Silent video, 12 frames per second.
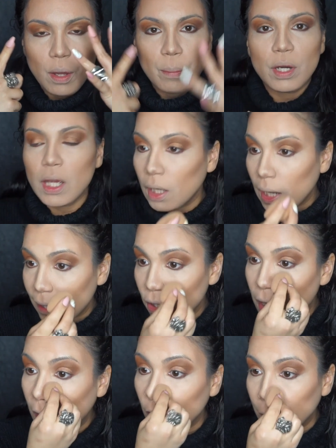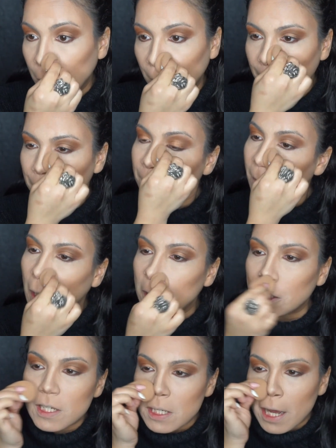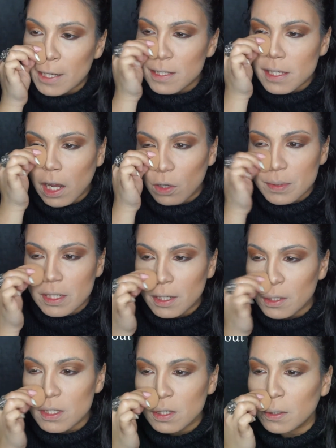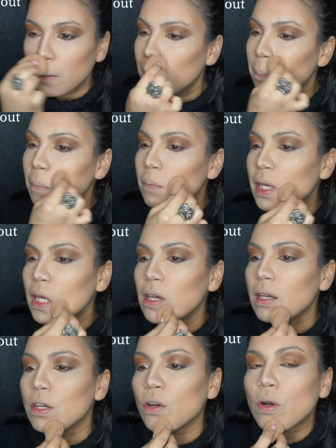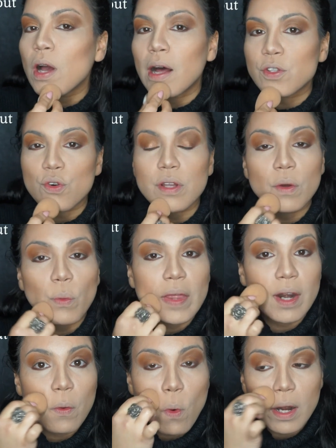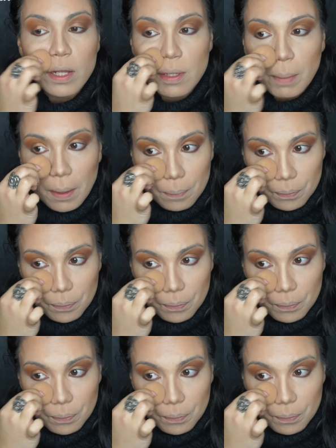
putting a lighter color on the sides helps it to be, you know, contoured the way that I want it to be.